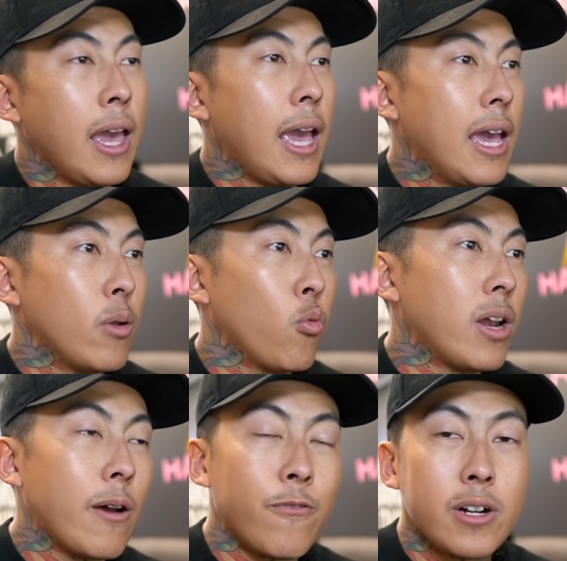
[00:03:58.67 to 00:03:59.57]
And
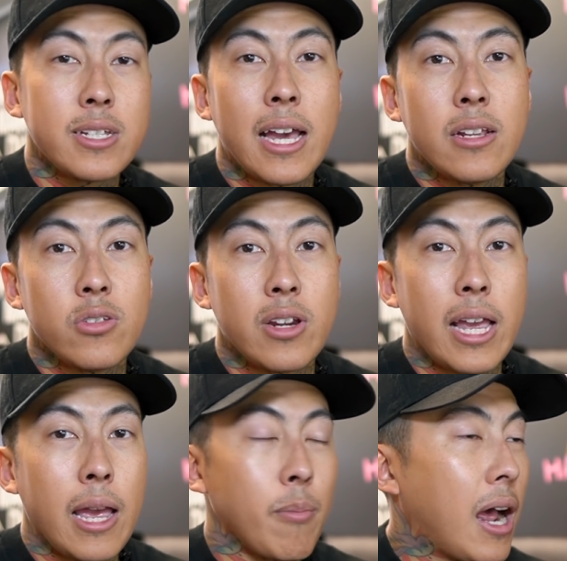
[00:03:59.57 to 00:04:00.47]
when I first got into the
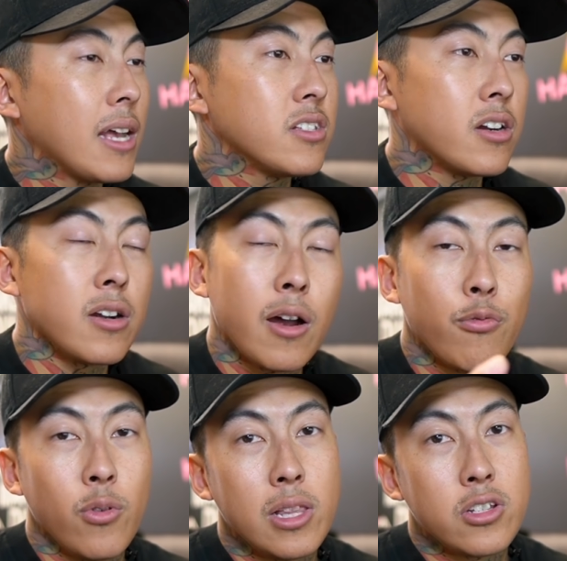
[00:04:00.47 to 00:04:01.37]
game, I started off
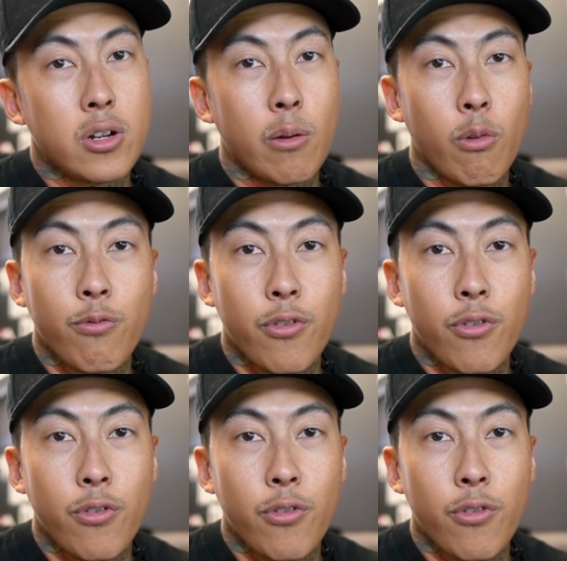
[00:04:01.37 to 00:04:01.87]
really strong with